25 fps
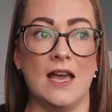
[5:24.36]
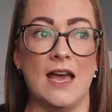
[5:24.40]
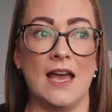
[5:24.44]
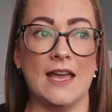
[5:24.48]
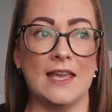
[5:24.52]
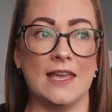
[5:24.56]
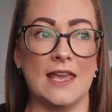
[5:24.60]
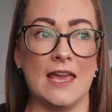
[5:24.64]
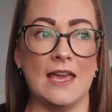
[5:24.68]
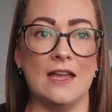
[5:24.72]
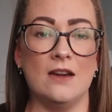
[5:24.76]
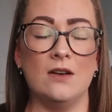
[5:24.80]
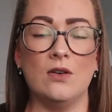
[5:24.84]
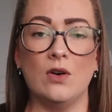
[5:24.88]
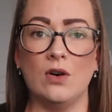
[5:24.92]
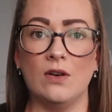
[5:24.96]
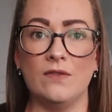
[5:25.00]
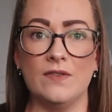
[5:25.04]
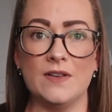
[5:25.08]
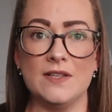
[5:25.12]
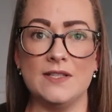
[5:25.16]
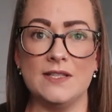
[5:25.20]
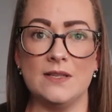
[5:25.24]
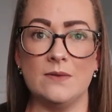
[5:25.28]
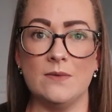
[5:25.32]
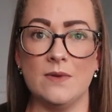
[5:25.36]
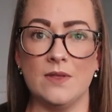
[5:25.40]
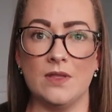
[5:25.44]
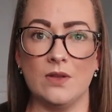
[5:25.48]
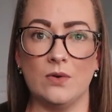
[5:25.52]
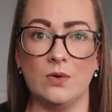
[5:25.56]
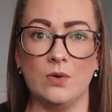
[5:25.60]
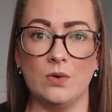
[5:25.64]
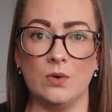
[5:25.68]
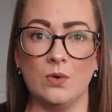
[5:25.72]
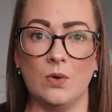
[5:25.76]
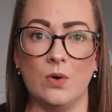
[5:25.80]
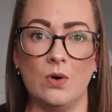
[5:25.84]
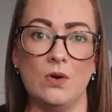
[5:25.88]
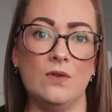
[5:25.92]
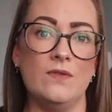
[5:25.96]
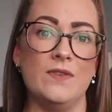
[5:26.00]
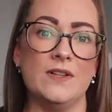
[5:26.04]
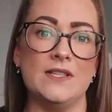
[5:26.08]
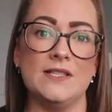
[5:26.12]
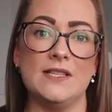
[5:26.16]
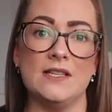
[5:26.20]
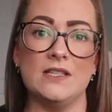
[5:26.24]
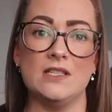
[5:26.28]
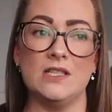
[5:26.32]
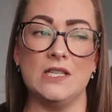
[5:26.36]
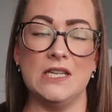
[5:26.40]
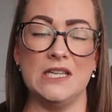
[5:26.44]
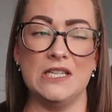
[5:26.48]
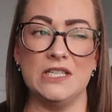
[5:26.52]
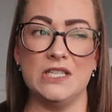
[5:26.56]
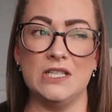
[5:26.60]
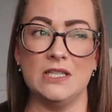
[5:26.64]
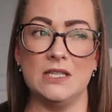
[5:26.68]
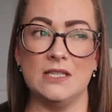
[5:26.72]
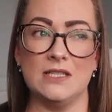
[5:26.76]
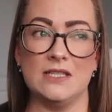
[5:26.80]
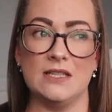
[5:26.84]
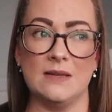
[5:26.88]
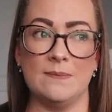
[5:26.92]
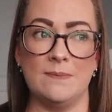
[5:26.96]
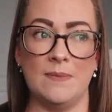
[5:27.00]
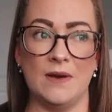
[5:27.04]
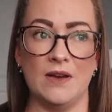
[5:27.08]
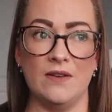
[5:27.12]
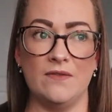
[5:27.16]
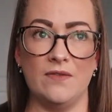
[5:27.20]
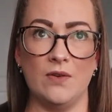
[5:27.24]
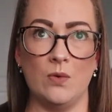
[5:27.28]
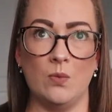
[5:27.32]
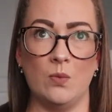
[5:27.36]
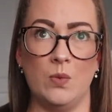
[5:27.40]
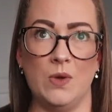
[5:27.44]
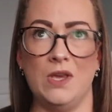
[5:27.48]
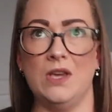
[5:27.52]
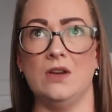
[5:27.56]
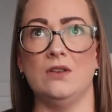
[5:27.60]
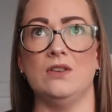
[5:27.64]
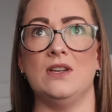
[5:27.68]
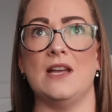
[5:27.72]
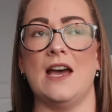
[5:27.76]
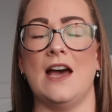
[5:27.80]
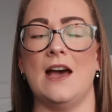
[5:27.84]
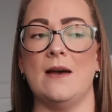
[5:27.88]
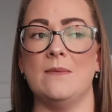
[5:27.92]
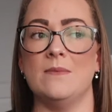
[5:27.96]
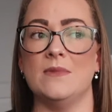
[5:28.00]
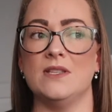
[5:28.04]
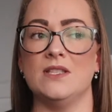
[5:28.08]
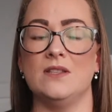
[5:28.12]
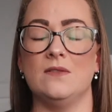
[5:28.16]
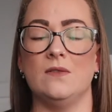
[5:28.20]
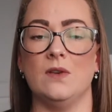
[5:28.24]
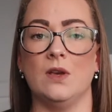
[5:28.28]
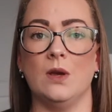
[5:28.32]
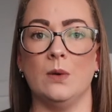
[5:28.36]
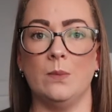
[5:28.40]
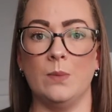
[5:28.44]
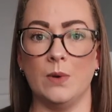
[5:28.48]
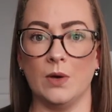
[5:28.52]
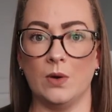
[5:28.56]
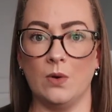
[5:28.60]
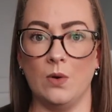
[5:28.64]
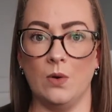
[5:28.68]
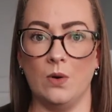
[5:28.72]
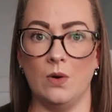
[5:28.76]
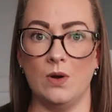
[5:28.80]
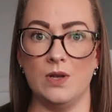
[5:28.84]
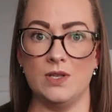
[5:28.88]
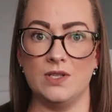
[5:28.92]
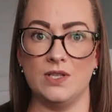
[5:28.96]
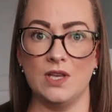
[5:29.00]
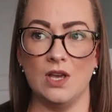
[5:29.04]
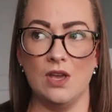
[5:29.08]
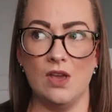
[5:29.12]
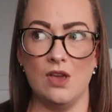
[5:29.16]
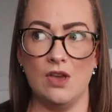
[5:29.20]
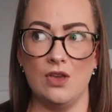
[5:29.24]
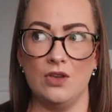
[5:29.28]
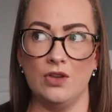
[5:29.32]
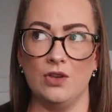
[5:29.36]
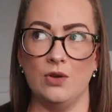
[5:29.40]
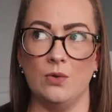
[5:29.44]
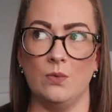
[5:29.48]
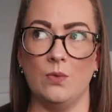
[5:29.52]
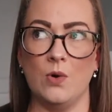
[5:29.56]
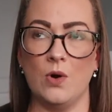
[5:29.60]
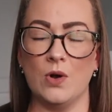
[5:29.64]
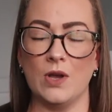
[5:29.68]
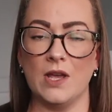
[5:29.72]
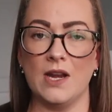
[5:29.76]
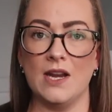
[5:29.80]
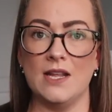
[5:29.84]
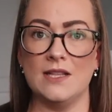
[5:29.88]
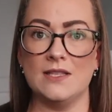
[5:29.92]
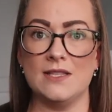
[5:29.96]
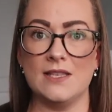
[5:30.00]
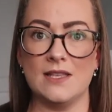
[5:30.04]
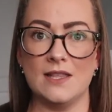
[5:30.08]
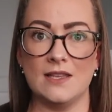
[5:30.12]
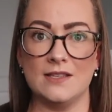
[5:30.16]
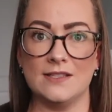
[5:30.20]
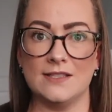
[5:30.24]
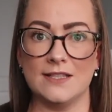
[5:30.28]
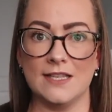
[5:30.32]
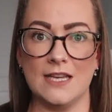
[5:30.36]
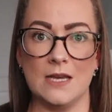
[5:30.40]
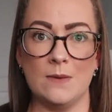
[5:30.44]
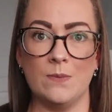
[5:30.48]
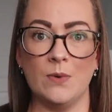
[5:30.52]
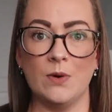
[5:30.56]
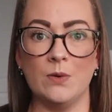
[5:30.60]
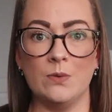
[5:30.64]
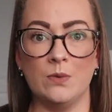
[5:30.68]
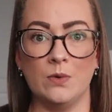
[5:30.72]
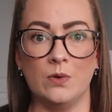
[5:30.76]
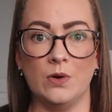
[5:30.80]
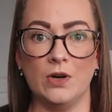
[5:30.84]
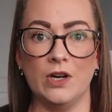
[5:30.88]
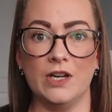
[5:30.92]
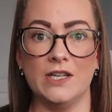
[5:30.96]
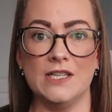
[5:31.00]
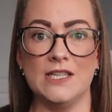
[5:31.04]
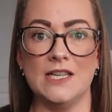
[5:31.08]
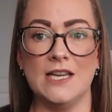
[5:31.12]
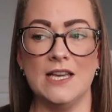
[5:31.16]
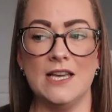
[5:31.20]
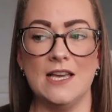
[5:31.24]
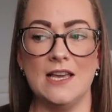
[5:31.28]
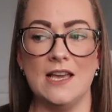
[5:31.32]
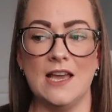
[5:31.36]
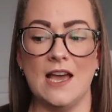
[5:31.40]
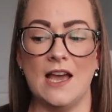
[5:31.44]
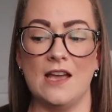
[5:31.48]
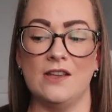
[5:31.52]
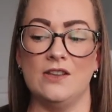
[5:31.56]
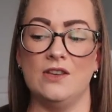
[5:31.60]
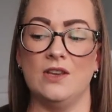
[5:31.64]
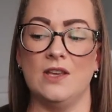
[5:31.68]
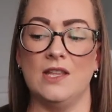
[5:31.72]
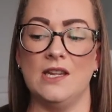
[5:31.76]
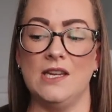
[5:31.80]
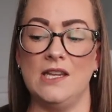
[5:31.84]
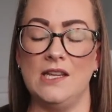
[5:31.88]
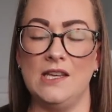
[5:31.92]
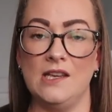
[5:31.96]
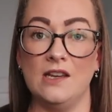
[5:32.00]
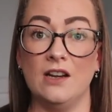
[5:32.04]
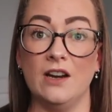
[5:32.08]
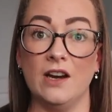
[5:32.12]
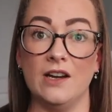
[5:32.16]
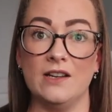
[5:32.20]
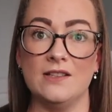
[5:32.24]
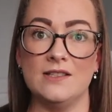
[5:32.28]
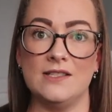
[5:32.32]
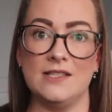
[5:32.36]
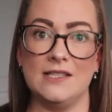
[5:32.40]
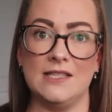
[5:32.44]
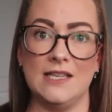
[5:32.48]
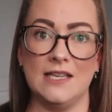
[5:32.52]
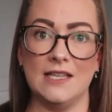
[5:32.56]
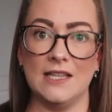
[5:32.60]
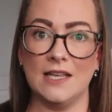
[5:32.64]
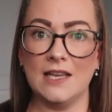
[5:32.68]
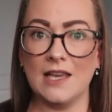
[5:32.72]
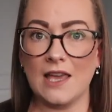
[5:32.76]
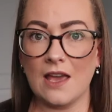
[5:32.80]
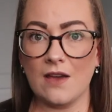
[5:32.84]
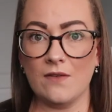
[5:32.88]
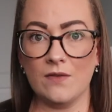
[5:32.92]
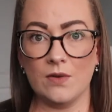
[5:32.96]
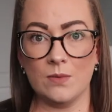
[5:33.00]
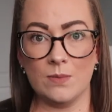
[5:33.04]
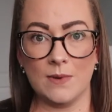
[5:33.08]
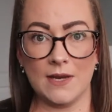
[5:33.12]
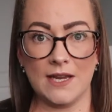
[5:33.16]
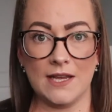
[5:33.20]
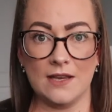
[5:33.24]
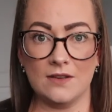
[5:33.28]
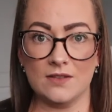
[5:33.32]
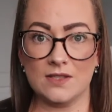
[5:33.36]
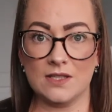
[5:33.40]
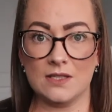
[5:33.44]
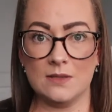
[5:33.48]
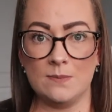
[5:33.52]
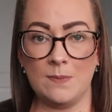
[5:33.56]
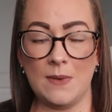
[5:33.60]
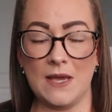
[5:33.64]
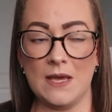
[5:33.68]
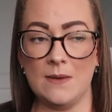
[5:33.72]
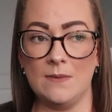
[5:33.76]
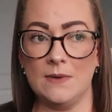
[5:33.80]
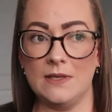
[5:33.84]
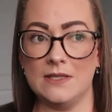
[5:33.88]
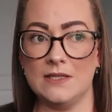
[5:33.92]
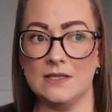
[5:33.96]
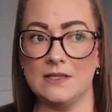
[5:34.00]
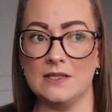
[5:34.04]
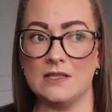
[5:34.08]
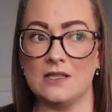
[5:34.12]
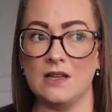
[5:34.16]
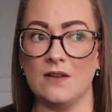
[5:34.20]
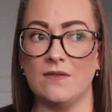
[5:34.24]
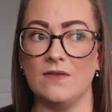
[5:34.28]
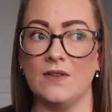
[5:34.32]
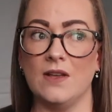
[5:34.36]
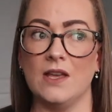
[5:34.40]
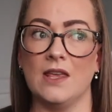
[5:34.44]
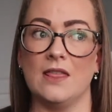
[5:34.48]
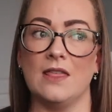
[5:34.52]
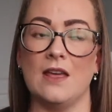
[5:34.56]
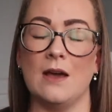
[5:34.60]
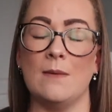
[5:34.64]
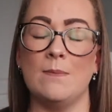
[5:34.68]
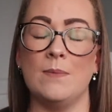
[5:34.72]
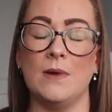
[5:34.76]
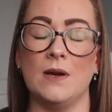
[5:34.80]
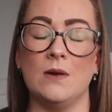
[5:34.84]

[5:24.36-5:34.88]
again, obviously with the whole COVID situation, it's a bit of a weird atmosphere because you're walking into this labour ward and you can hear and see like everybody else's babies and stuff like that.